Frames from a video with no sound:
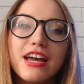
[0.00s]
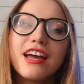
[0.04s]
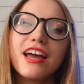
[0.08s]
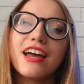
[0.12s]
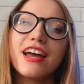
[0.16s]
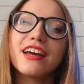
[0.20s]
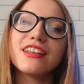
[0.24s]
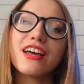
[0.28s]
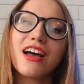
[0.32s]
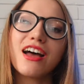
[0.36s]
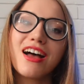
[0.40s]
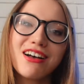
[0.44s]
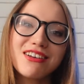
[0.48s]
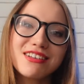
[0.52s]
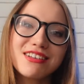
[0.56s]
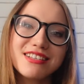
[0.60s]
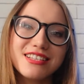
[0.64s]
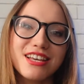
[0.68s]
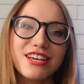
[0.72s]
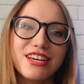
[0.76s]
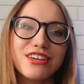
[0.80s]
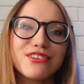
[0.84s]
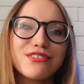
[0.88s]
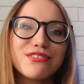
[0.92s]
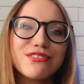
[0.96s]
And
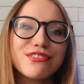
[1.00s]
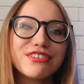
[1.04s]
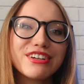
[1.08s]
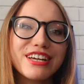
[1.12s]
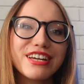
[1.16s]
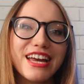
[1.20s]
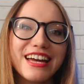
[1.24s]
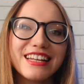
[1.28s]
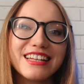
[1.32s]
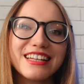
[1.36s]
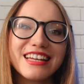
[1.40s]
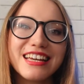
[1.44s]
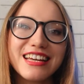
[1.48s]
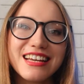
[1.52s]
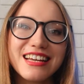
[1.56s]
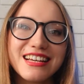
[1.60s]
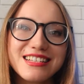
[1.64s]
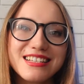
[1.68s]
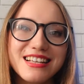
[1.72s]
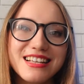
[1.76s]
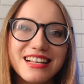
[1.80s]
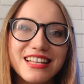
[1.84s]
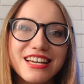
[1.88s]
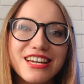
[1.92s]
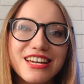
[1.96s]
also you can
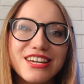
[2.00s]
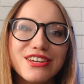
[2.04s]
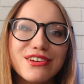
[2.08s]
easily